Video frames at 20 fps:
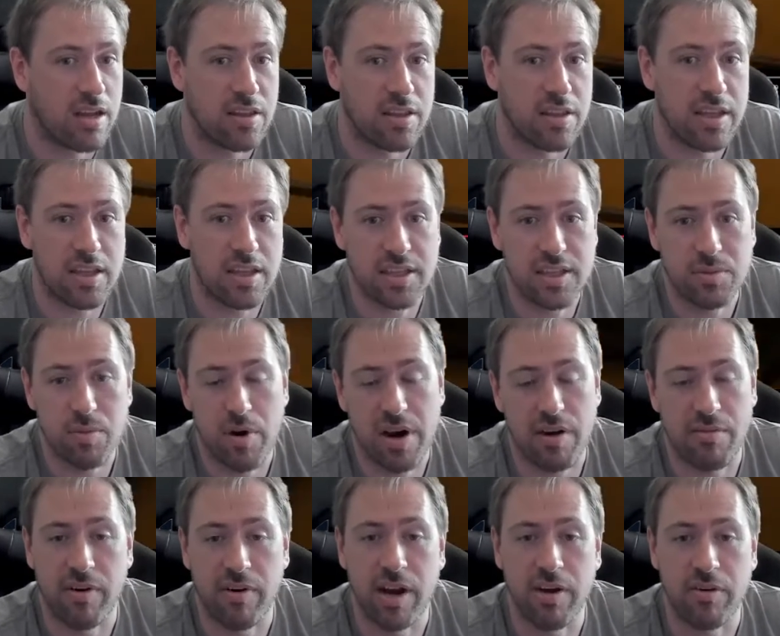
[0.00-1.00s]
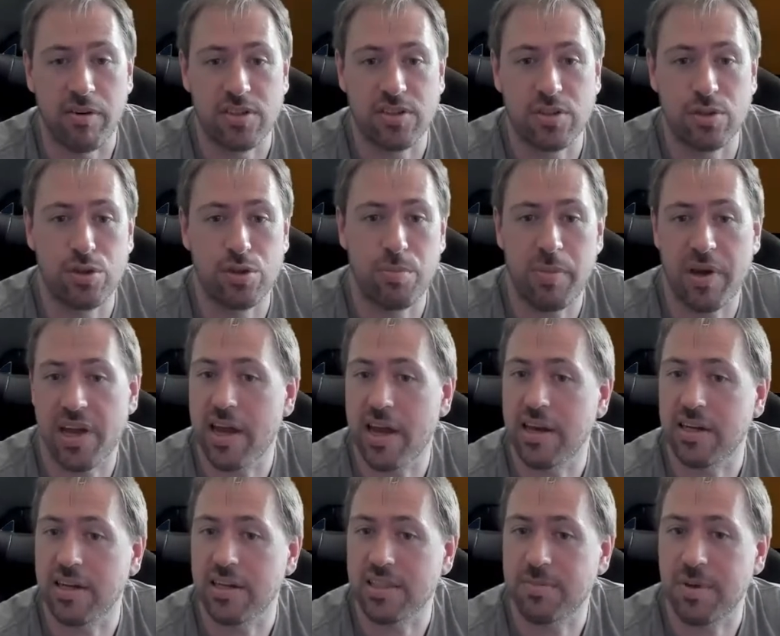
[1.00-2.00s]
This one I find super
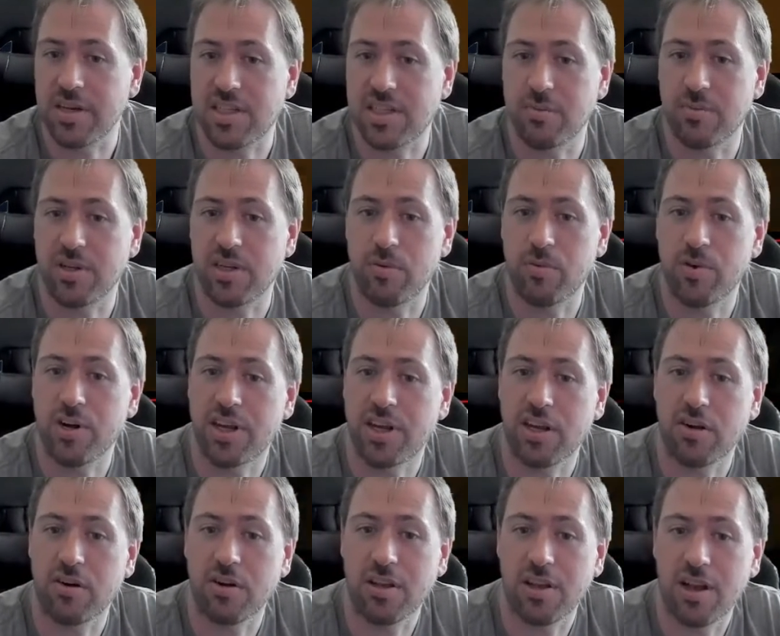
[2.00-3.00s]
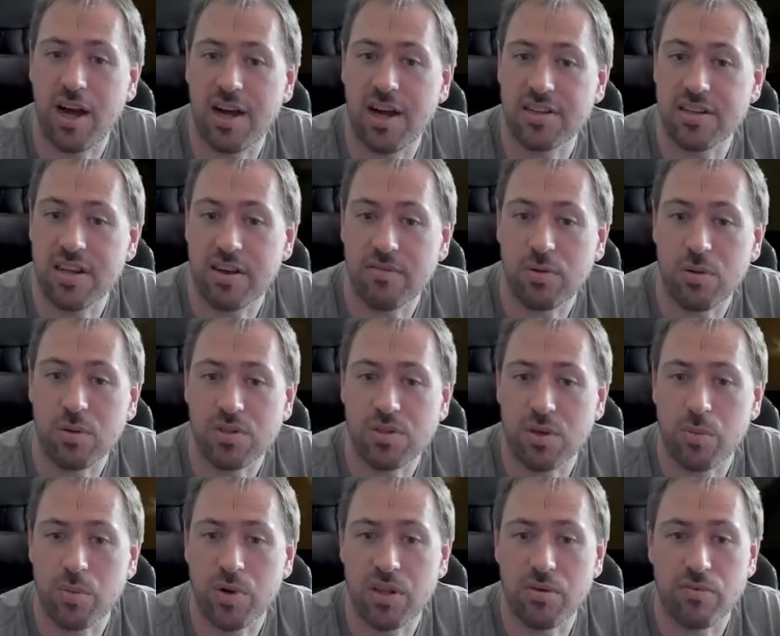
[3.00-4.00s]
handy, especially when you're working on large levels
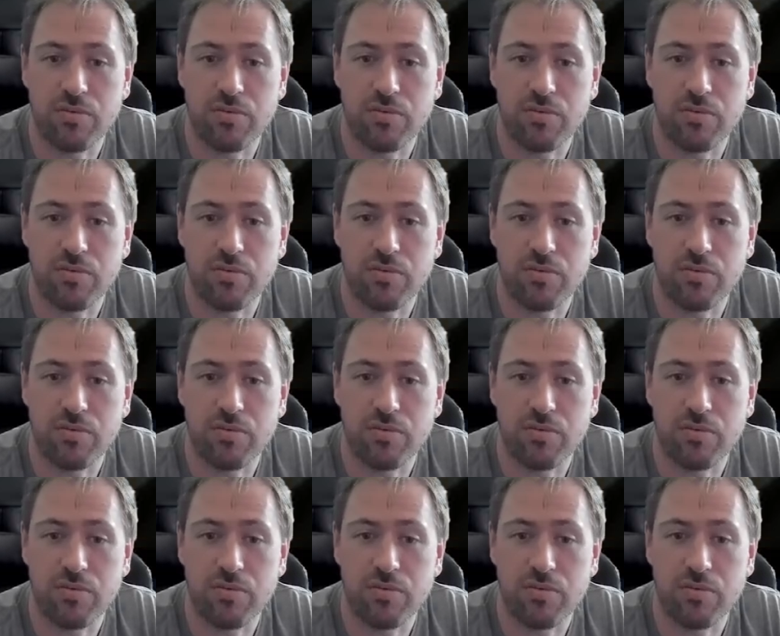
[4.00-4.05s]
or with a